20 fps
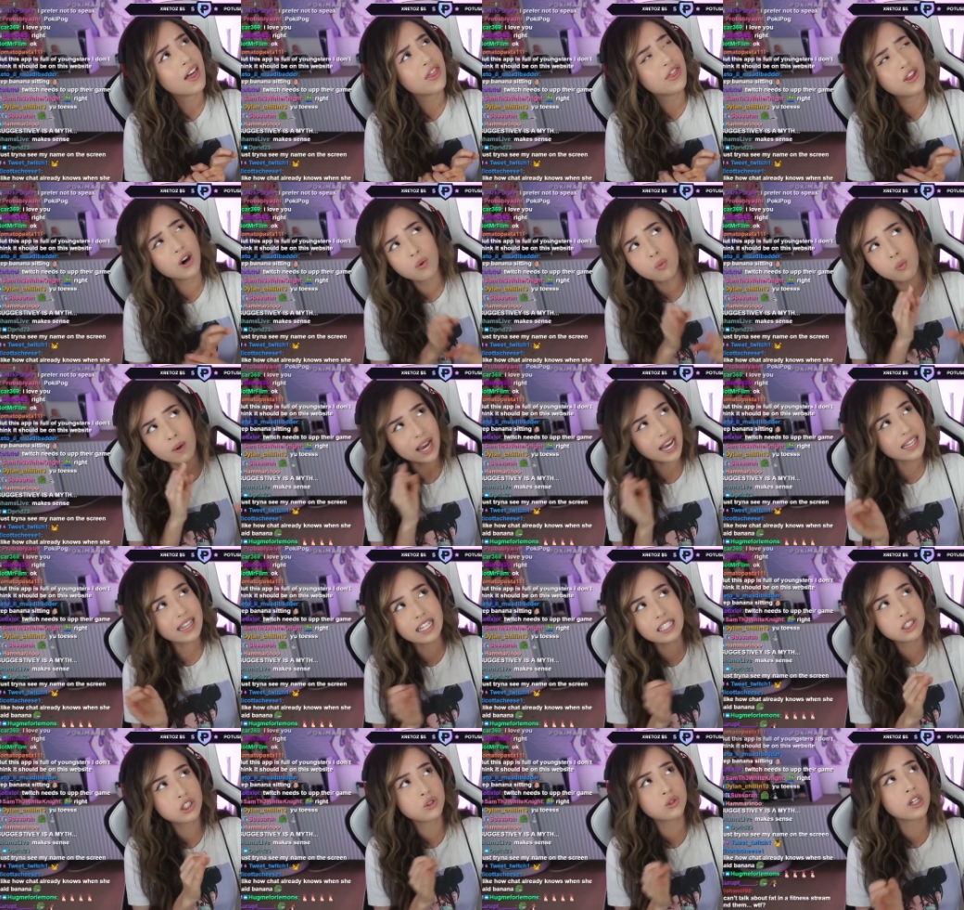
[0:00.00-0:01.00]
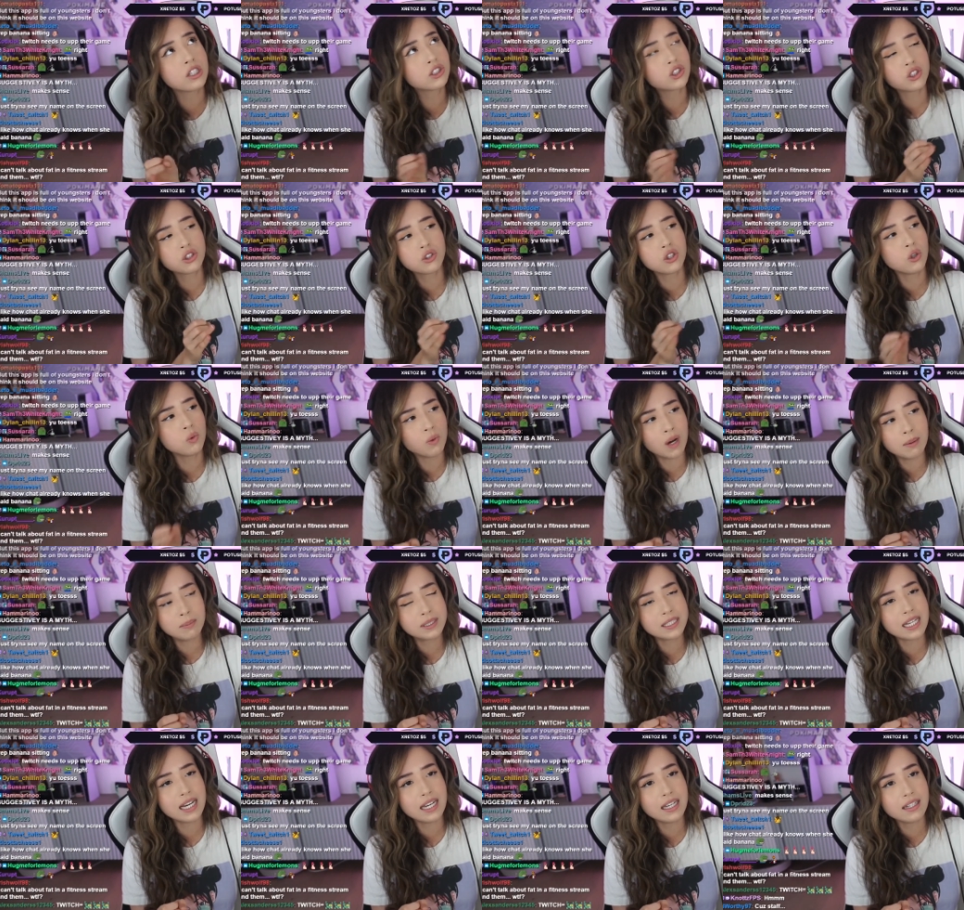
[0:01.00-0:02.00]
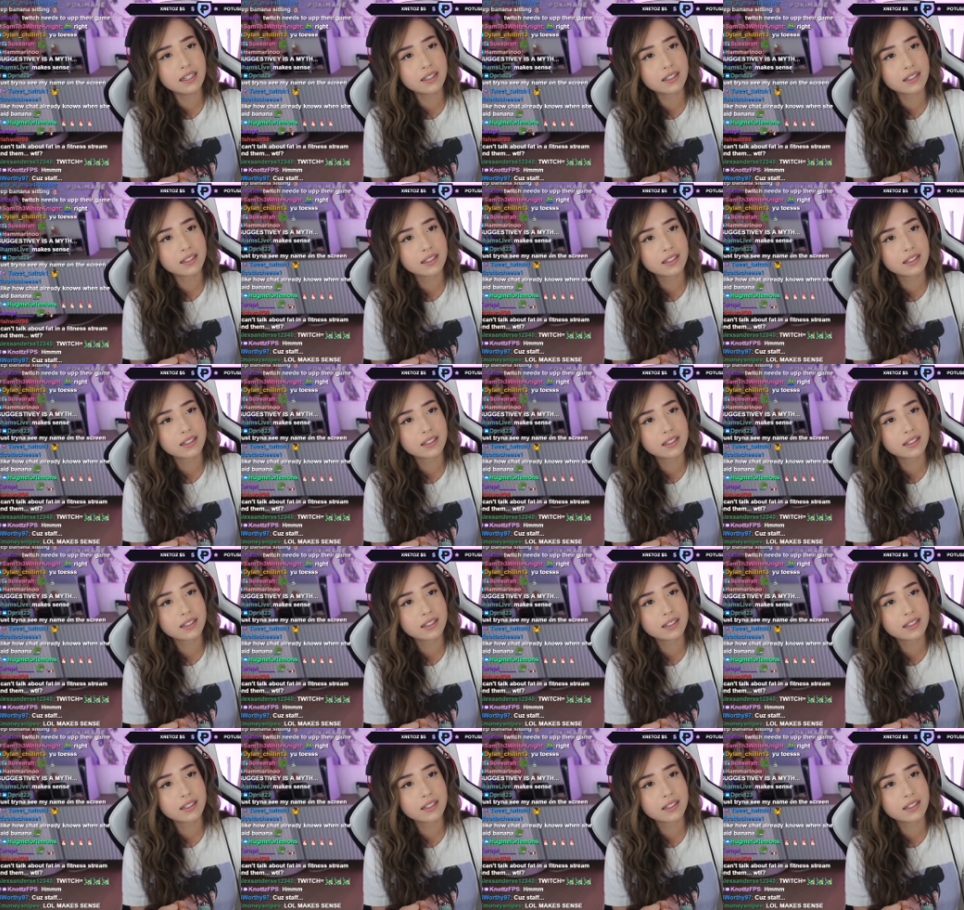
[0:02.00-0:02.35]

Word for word: the way they structure their website